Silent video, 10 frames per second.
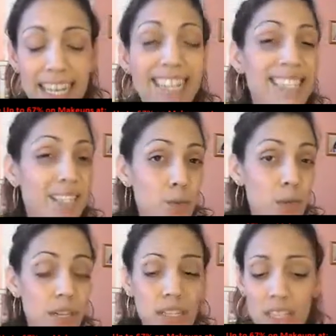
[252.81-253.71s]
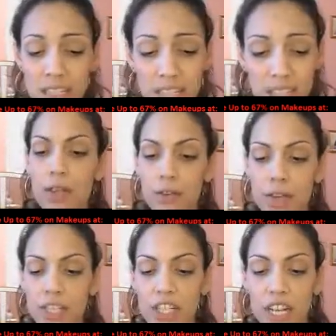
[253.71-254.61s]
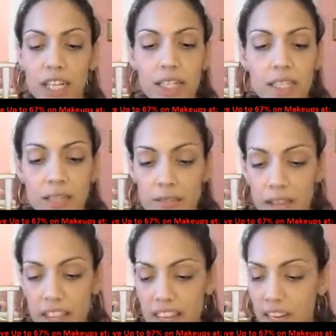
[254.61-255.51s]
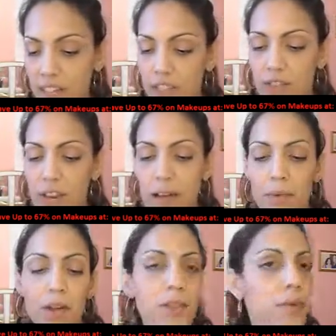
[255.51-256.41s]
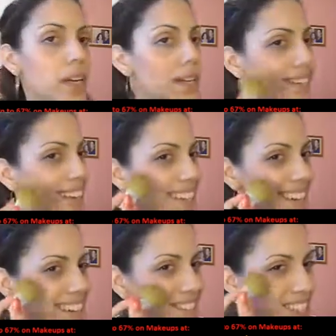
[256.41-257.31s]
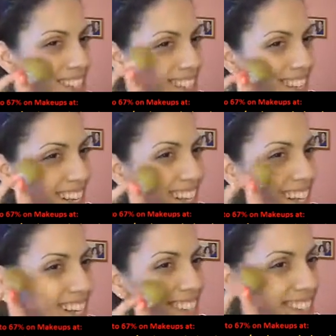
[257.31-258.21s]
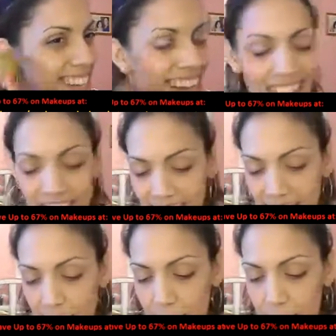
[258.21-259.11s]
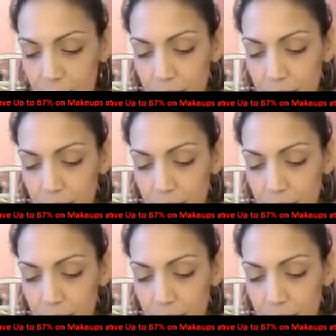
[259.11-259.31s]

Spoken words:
And it does work. 3 shades, and then I'll just grab all 3, and then it kind of just gives it a highlight.